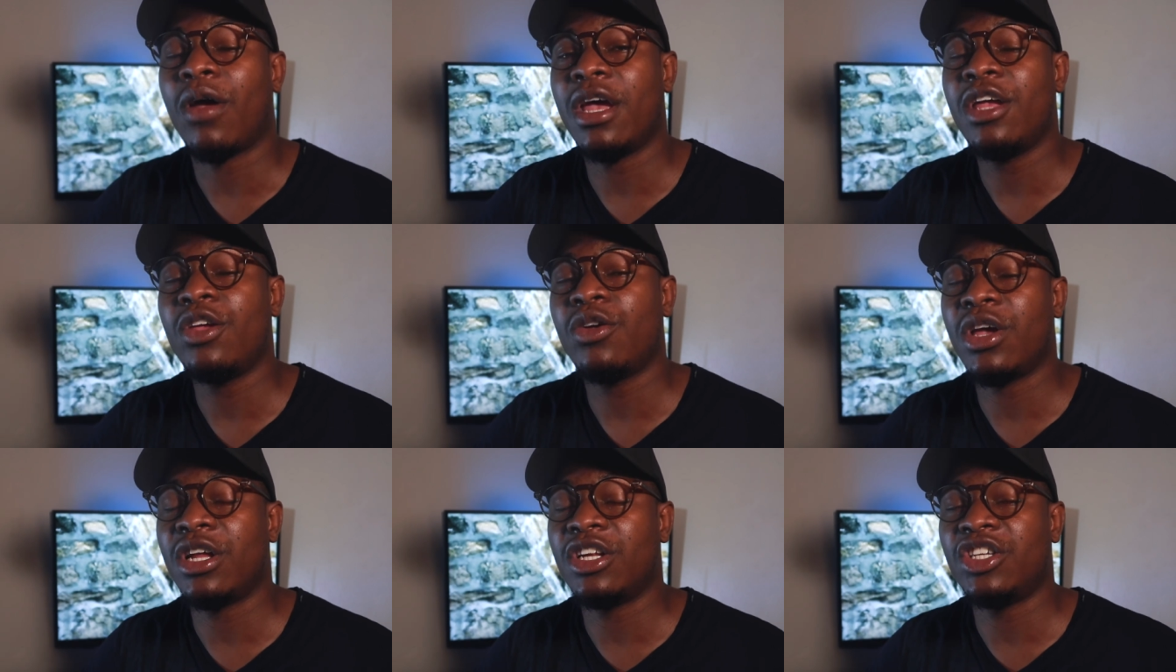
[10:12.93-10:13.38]

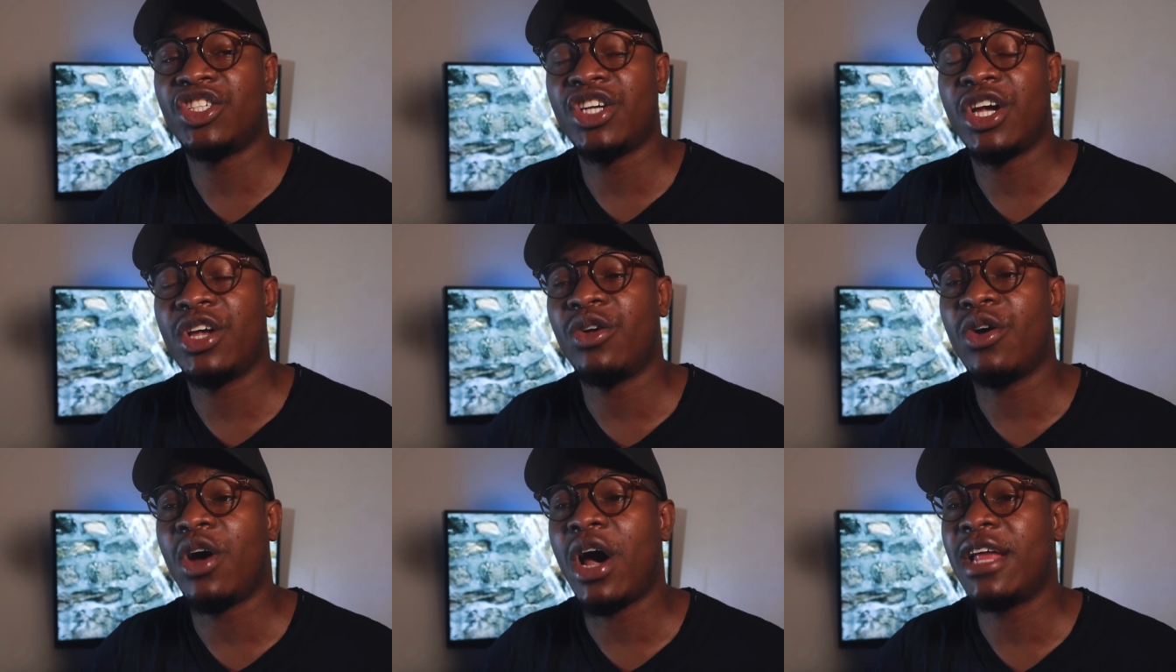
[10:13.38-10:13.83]
Okay, you can
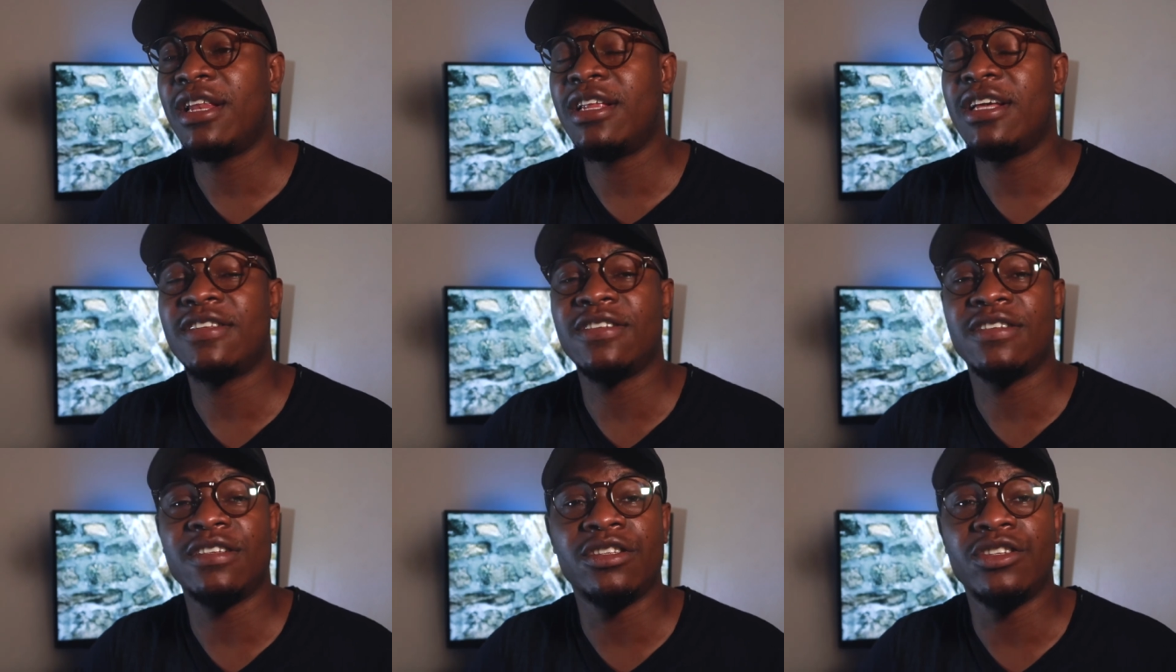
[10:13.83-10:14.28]
share your
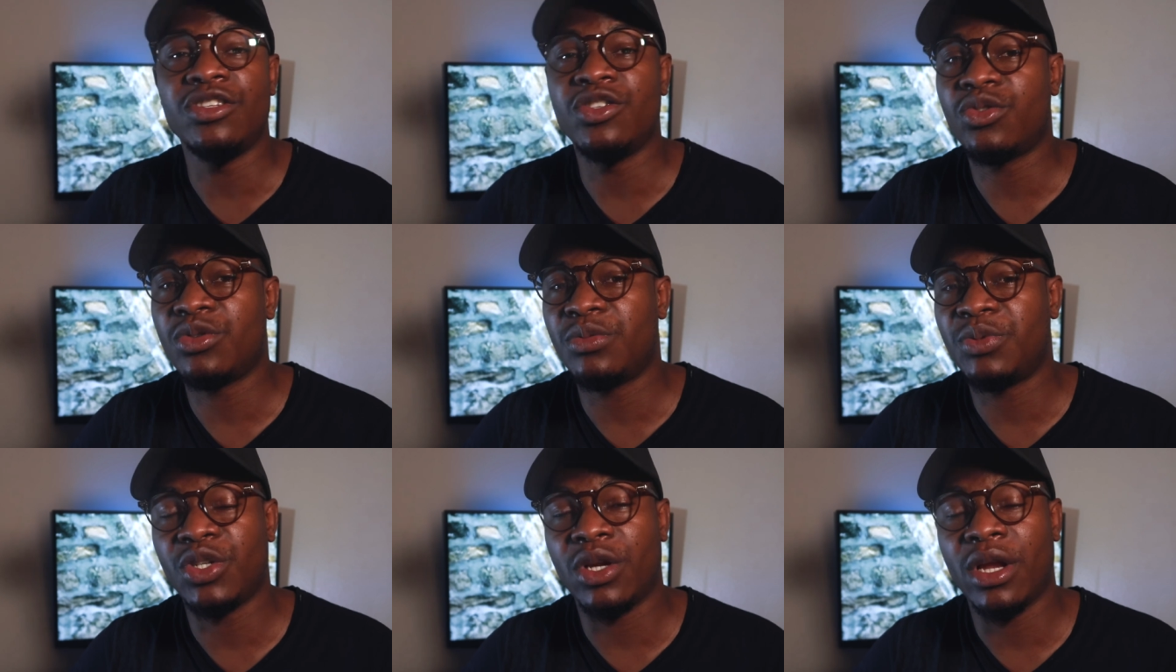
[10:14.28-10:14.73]
ideas in
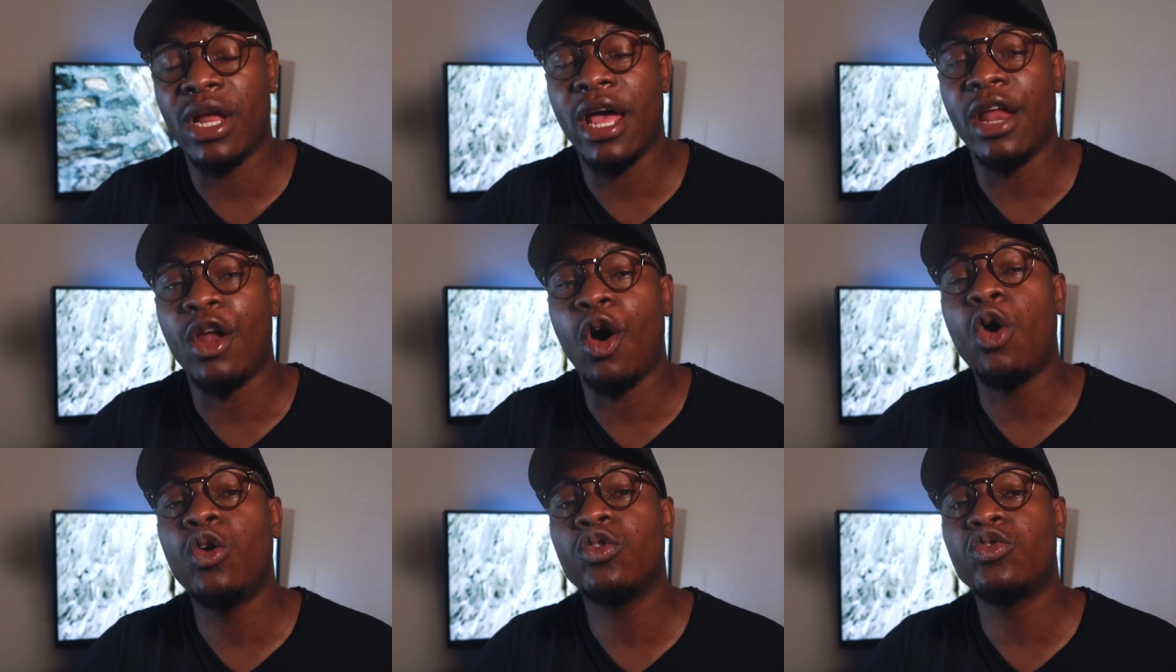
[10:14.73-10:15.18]
the description.
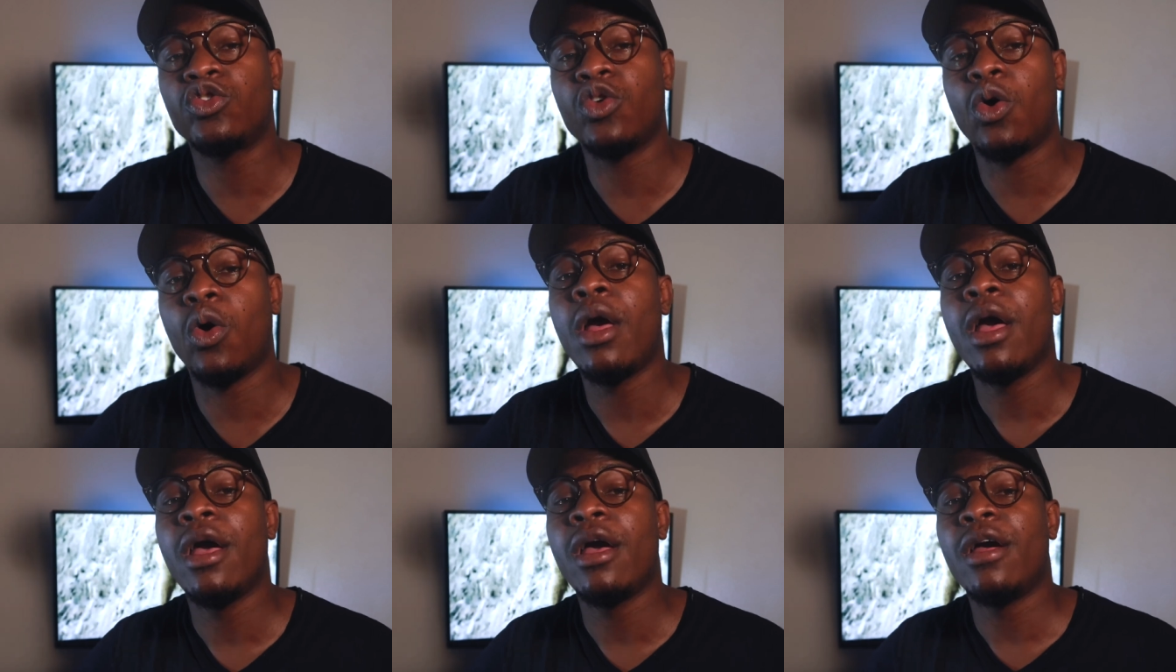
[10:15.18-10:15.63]
And
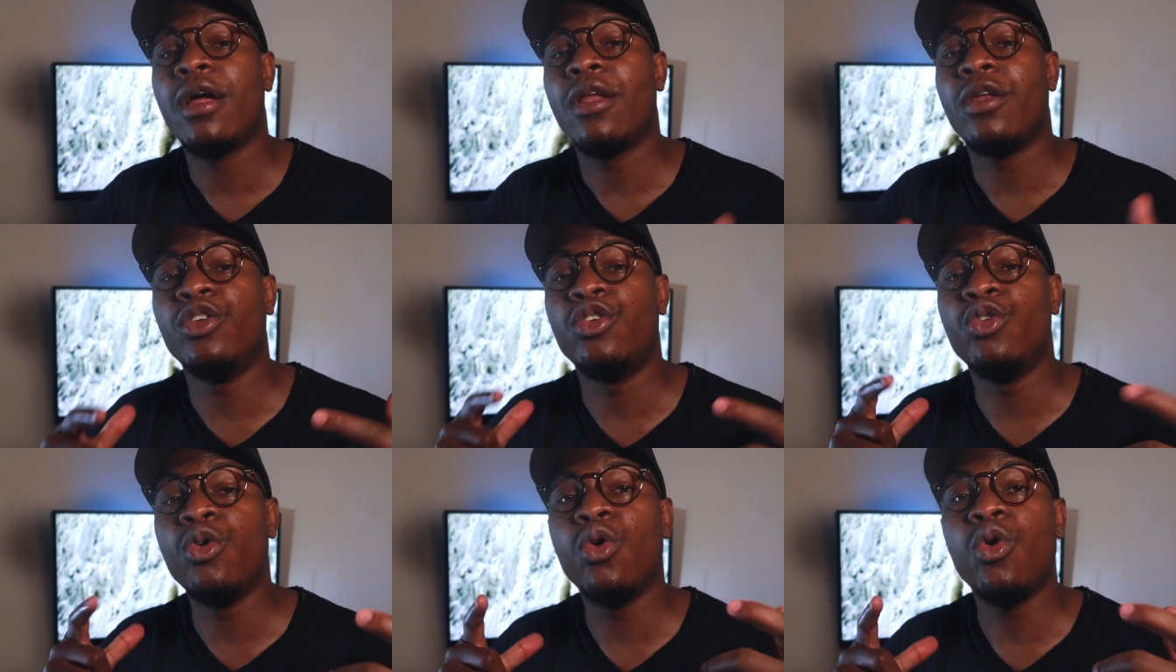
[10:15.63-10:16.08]
also,
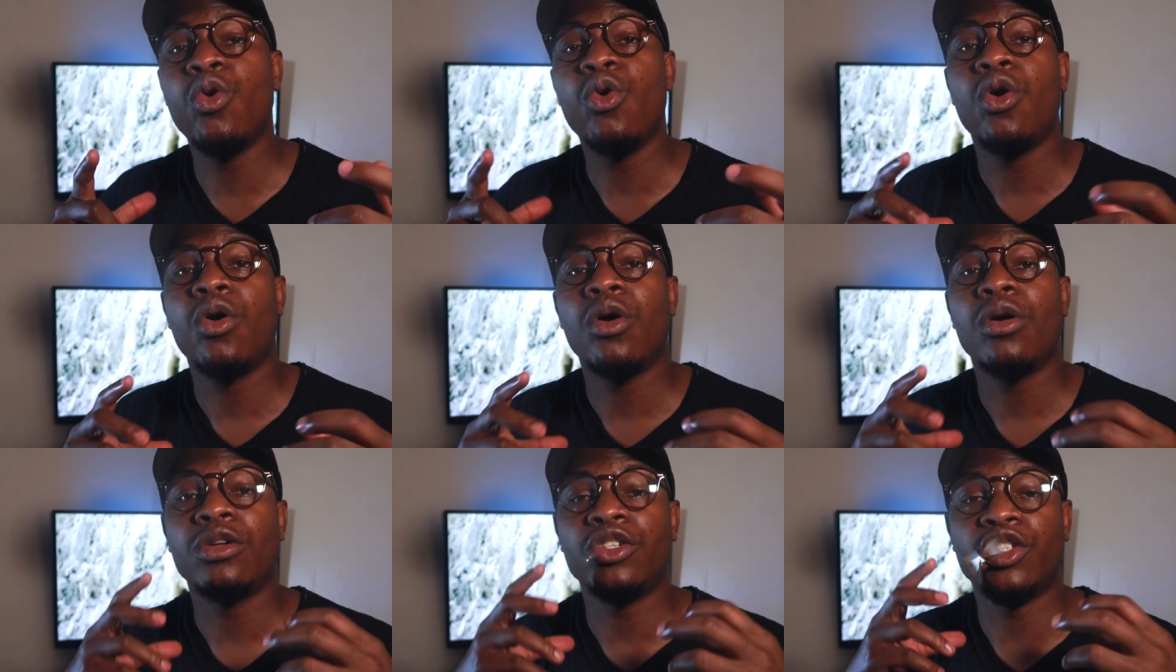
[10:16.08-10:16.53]
do